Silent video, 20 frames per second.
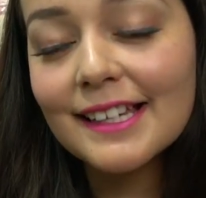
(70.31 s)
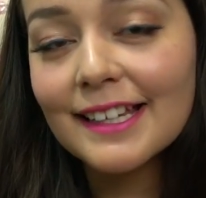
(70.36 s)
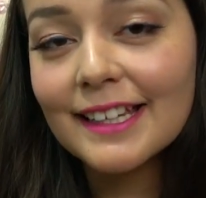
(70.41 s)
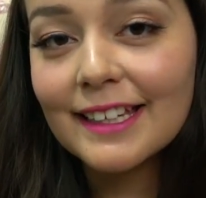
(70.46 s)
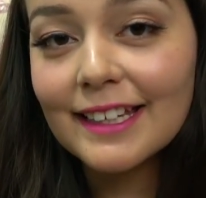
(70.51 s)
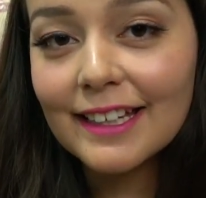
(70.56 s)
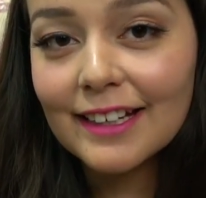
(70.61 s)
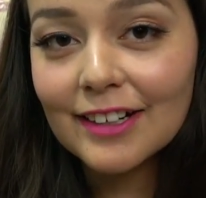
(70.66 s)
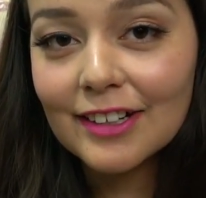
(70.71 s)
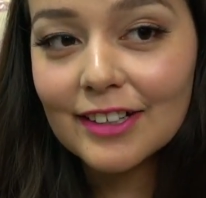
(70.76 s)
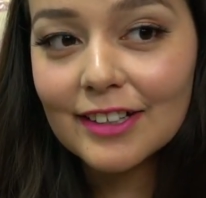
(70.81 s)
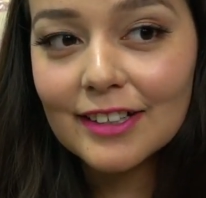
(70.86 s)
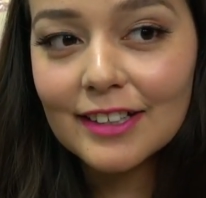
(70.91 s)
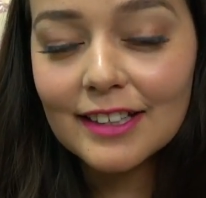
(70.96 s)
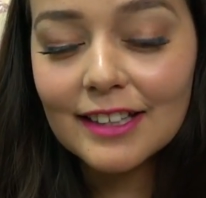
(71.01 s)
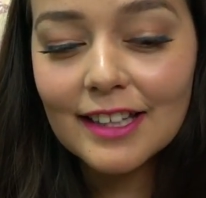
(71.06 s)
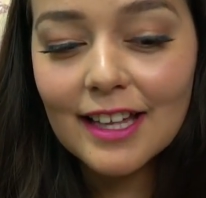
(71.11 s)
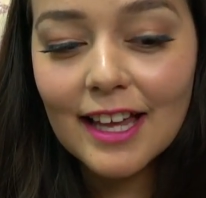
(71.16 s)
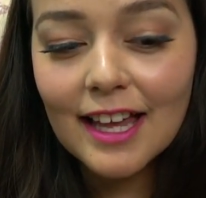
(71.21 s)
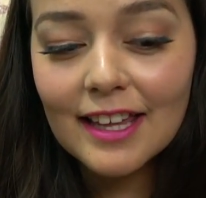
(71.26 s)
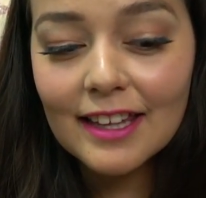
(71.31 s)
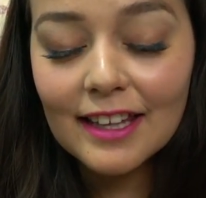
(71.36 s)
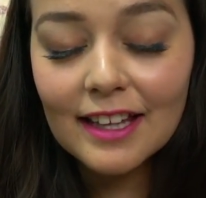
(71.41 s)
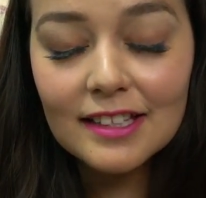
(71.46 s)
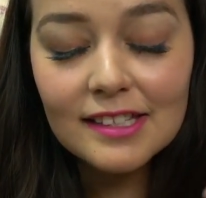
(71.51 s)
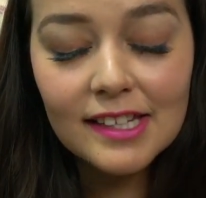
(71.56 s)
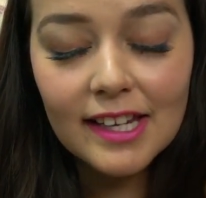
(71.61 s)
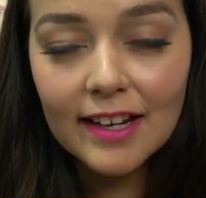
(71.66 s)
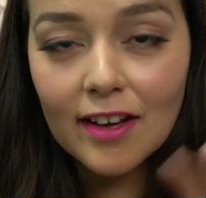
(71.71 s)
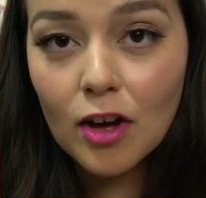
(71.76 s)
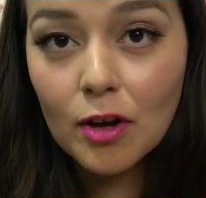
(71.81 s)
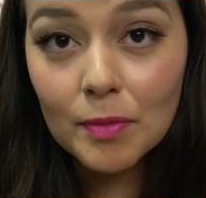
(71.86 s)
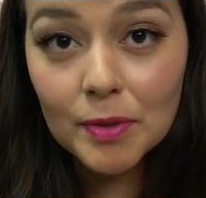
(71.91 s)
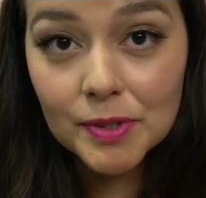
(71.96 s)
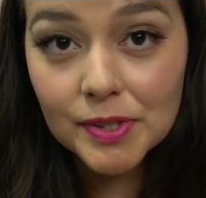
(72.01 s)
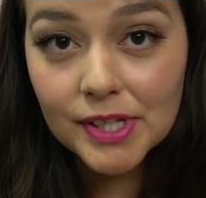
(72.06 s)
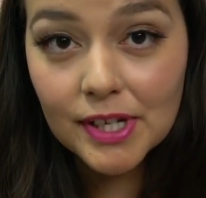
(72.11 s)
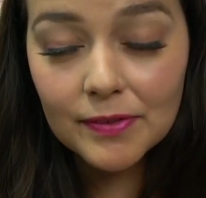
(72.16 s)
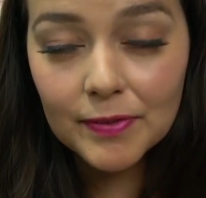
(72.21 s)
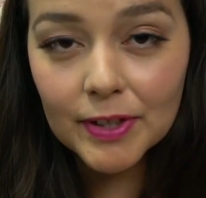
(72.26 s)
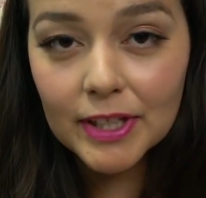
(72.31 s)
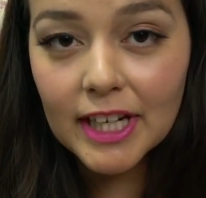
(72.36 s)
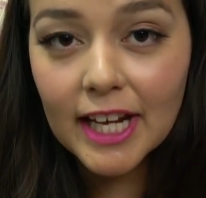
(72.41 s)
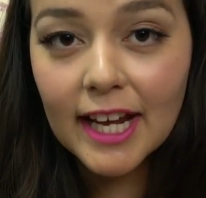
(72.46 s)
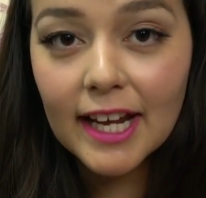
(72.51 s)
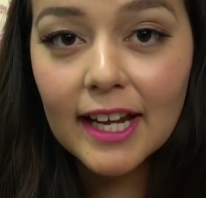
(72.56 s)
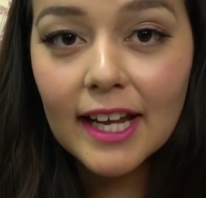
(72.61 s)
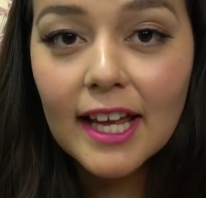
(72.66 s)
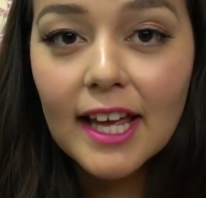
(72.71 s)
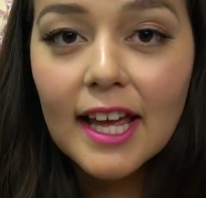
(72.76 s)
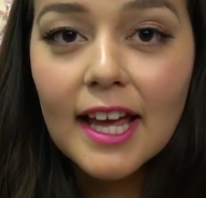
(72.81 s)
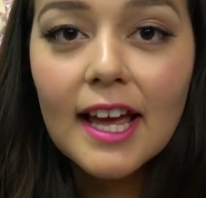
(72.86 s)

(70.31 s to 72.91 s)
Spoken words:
a year, and that's like almost every day.